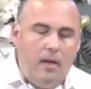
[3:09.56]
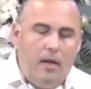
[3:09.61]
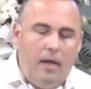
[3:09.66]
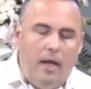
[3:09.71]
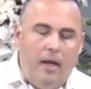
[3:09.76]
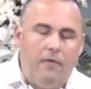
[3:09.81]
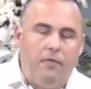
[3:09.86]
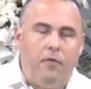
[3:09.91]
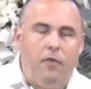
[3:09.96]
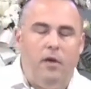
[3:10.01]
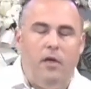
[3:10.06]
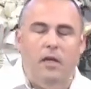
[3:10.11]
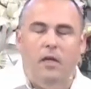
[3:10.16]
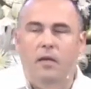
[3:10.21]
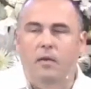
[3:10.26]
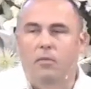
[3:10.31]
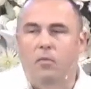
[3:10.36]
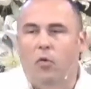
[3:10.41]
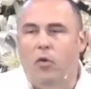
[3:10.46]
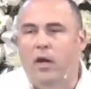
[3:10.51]

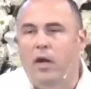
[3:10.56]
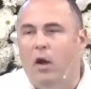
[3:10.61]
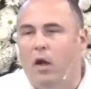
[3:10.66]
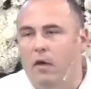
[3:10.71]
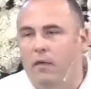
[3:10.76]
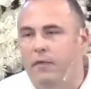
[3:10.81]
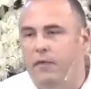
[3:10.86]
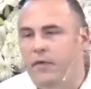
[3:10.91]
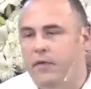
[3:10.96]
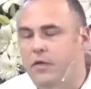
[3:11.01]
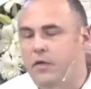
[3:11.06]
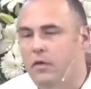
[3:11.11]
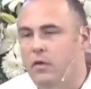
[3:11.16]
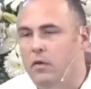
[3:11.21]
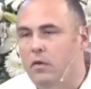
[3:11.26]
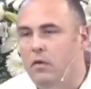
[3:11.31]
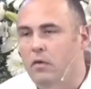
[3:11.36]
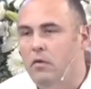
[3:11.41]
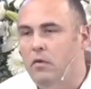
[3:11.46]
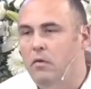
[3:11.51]
Every Marine
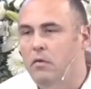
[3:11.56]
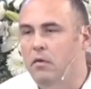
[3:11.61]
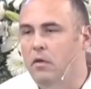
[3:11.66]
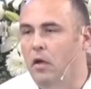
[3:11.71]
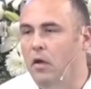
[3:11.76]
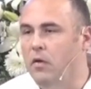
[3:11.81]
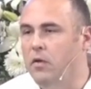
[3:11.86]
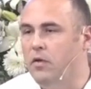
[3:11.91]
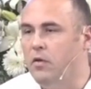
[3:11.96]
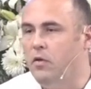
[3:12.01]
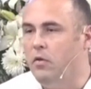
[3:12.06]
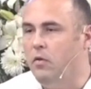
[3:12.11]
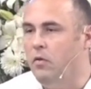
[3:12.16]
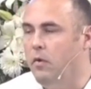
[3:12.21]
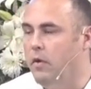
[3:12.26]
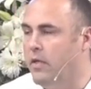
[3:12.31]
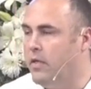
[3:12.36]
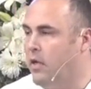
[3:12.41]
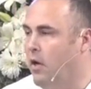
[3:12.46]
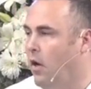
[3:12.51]
officer goes
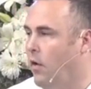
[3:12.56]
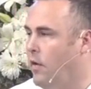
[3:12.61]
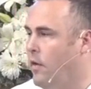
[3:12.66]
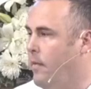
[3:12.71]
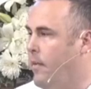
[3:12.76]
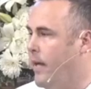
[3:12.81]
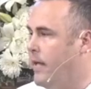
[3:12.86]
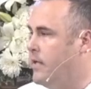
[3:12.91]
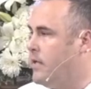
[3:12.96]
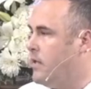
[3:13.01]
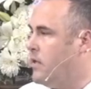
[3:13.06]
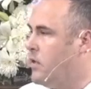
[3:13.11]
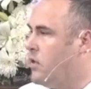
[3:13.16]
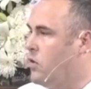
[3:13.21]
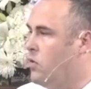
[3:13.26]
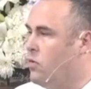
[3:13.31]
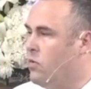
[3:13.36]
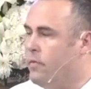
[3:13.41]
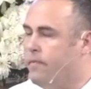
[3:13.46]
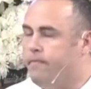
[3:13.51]
through what's called the basic
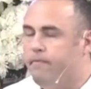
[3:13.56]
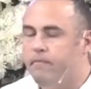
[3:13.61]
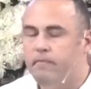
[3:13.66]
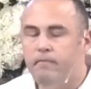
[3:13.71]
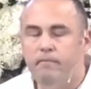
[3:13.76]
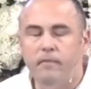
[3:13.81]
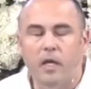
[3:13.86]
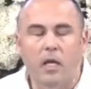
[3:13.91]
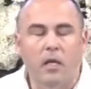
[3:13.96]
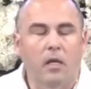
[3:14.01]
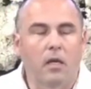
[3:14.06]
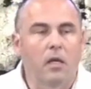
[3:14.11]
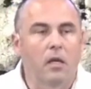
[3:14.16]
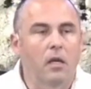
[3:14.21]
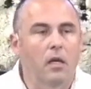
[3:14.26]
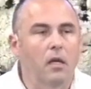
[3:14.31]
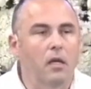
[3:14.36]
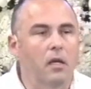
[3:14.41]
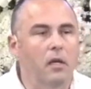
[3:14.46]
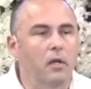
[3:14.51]
school
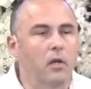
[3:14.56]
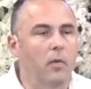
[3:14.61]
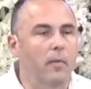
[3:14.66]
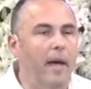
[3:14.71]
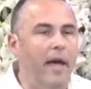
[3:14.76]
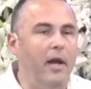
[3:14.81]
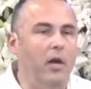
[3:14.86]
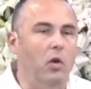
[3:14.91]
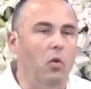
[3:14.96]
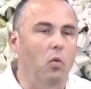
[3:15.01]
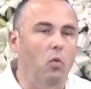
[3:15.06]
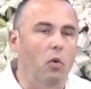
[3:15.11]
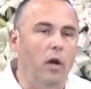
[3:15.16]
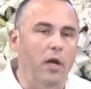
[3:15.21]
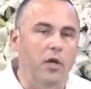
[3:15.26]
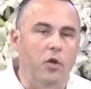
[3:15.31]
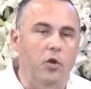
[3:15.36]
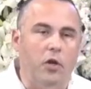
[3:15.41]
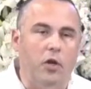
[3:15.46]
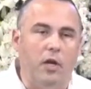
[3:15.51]
no matter
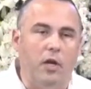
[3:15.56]
what your